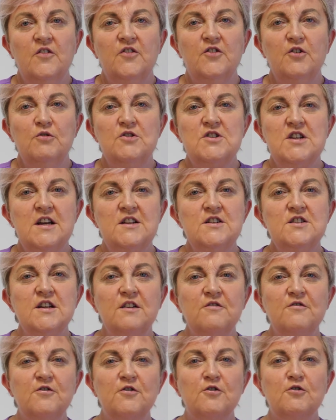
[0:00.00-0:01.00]
So
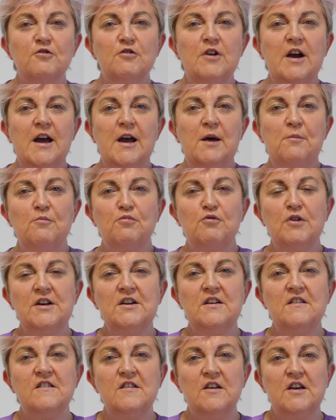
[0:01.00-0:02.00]
attending for
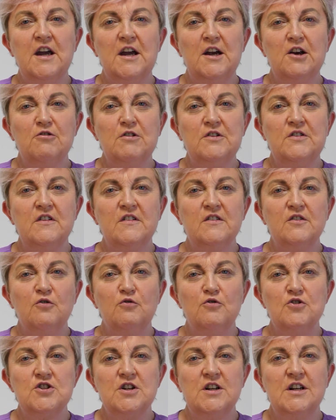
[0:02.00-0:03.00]
pregnancy care at the
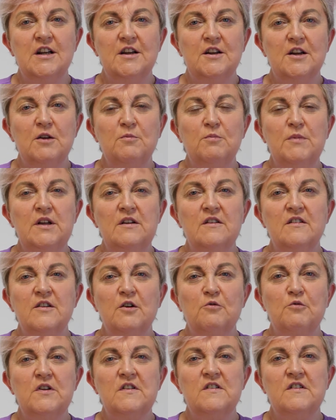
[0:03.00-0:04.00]
Scotia clinic means
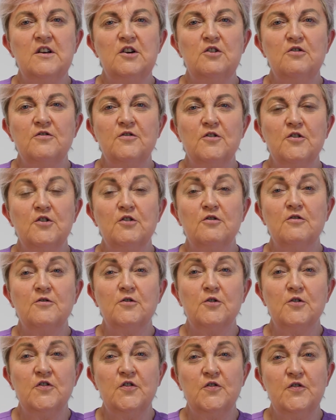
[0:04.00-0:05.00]
that we see you for your
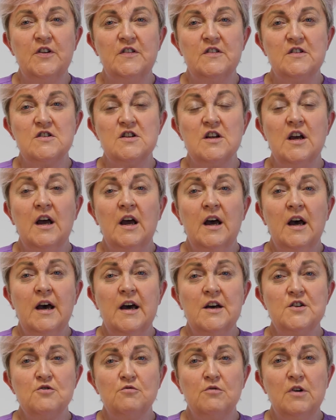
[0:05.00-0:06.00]
first visit
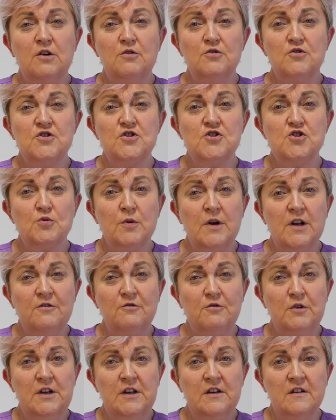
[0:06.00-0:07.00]
at around 12
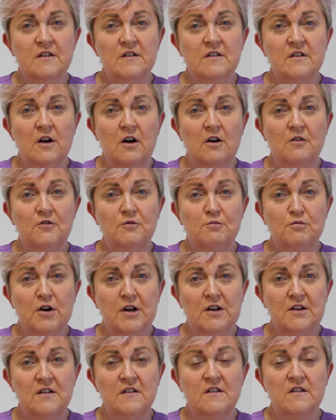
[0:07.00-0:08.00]
weeks of
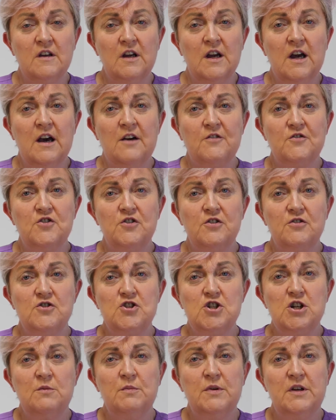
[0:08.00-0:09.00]
pregnancy after your
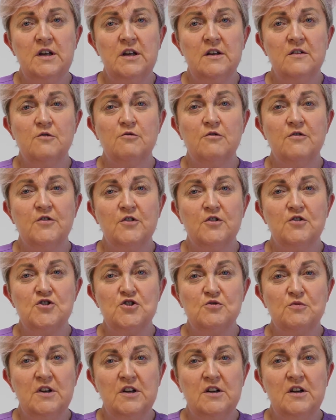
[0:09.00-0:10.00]
GP has referred
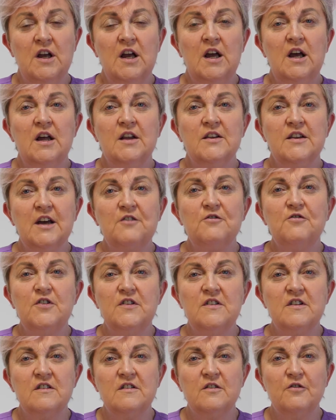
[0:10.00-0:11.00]
you in. That
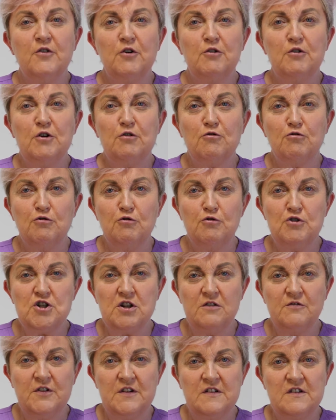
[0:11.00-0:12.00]
visit's a very
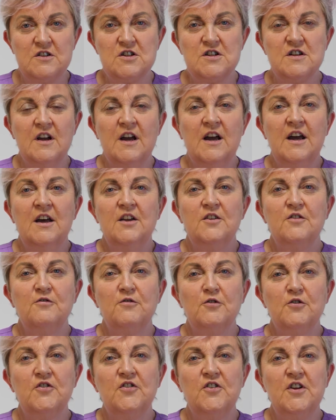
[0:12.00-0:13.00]
crucial visit. The
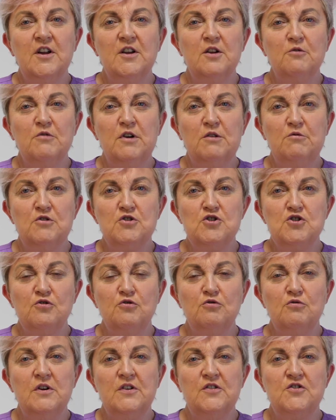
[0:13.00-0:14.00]
first thing that we would
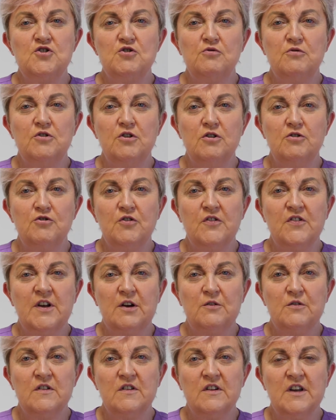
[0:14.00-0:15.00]
do is do an
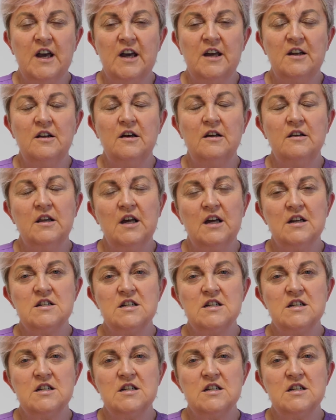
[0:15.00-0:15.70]
ultrasound scan, and that